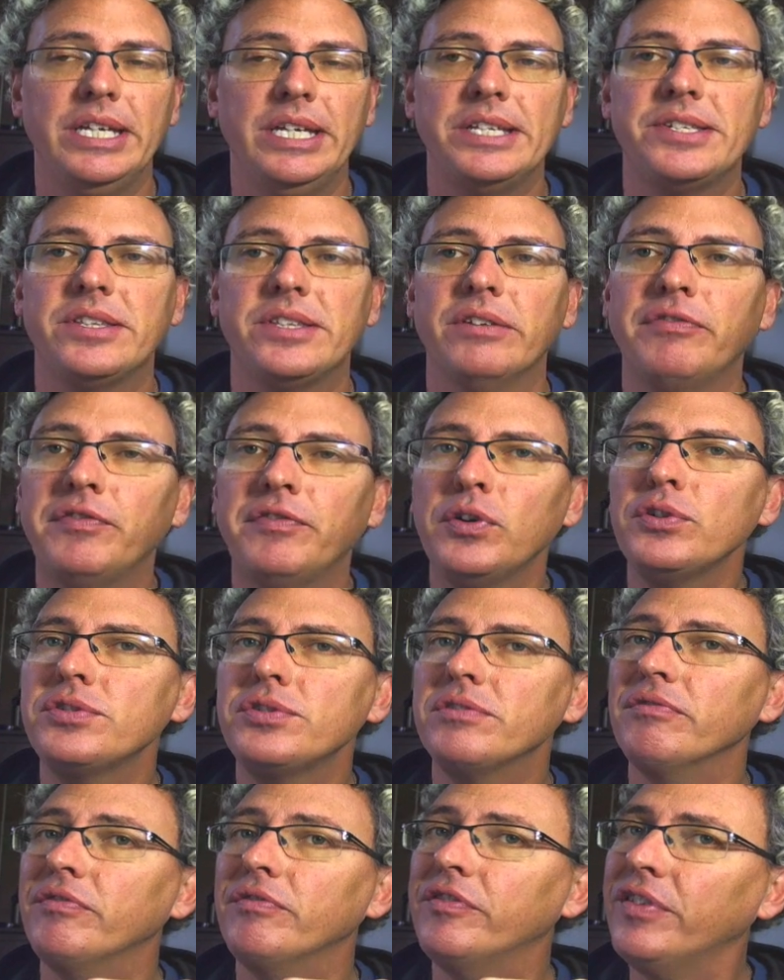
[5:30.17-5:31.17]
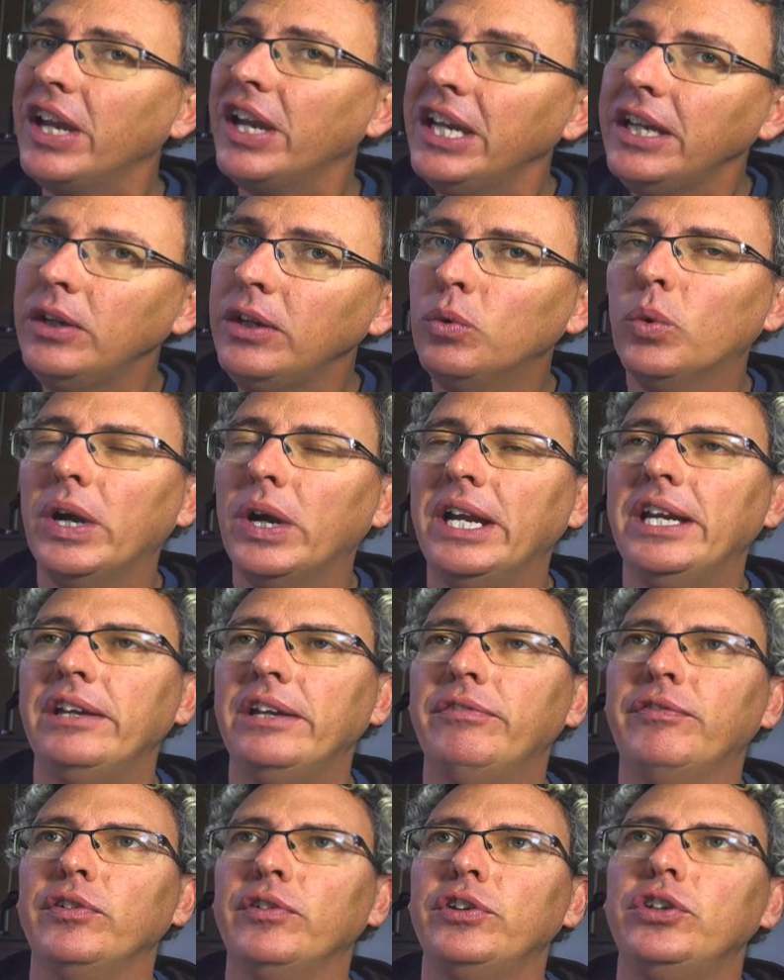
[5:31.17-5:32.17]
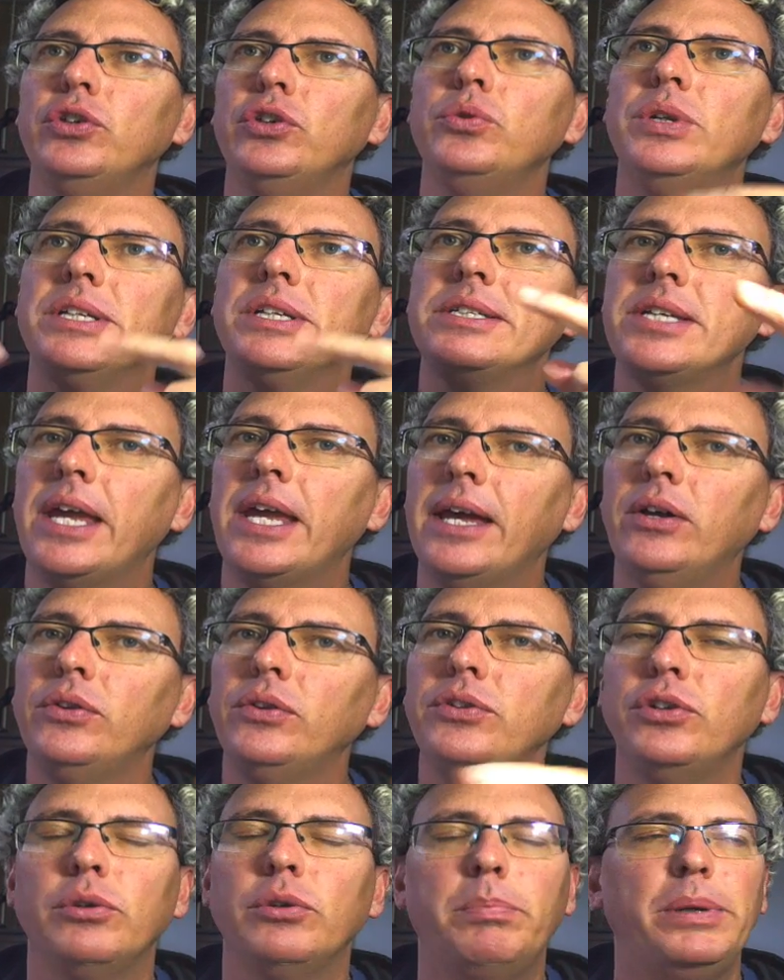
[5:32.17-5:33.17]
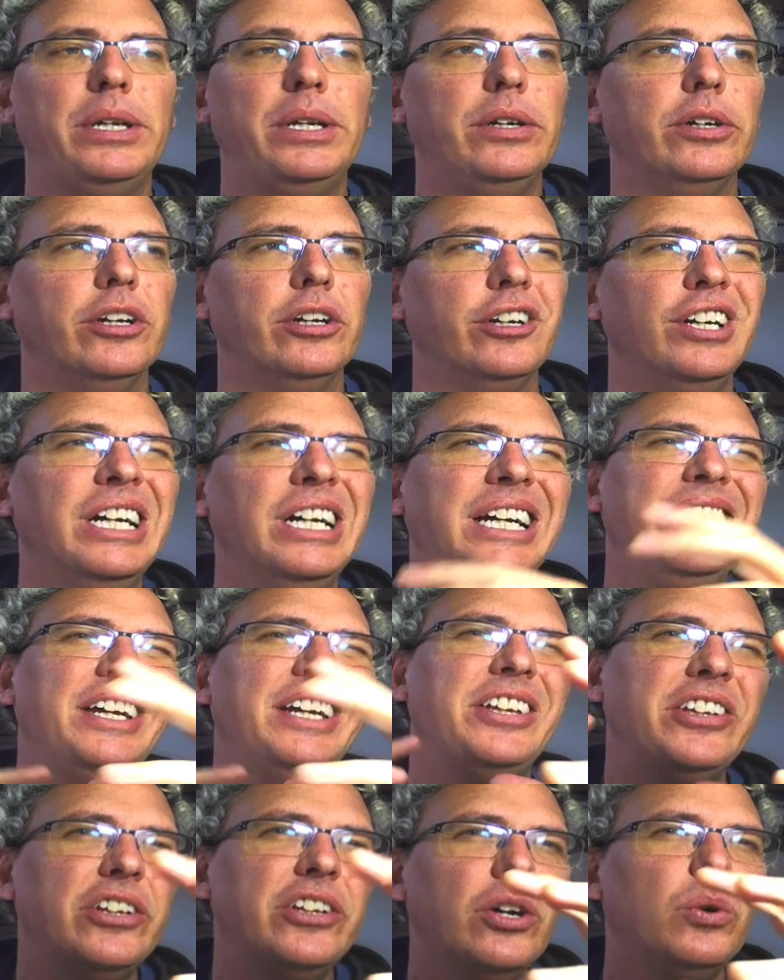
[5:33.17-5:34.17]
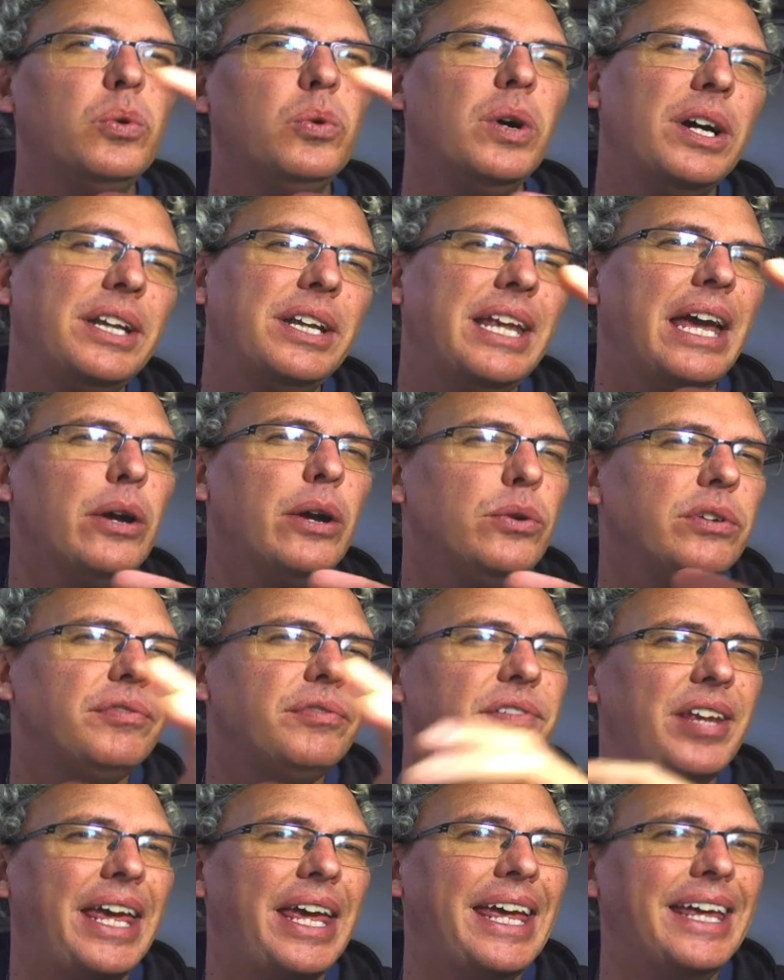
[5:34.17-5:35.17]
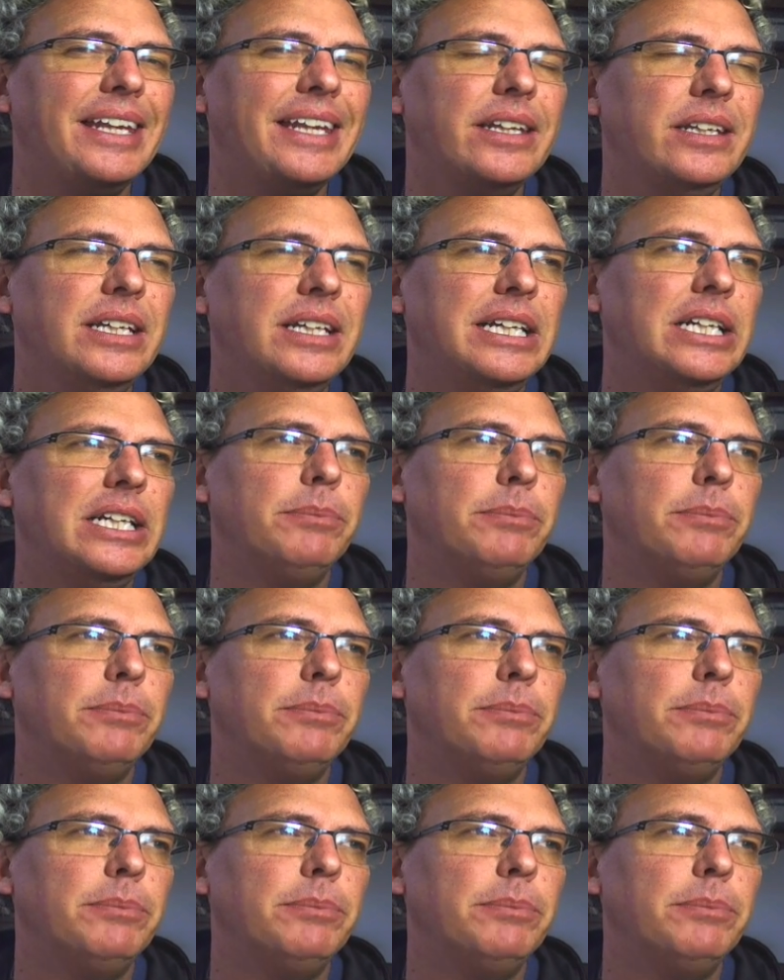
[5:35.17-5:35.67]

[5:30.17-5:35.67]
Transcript: It's the first vague way for you to tell your peer you know what, out of 10,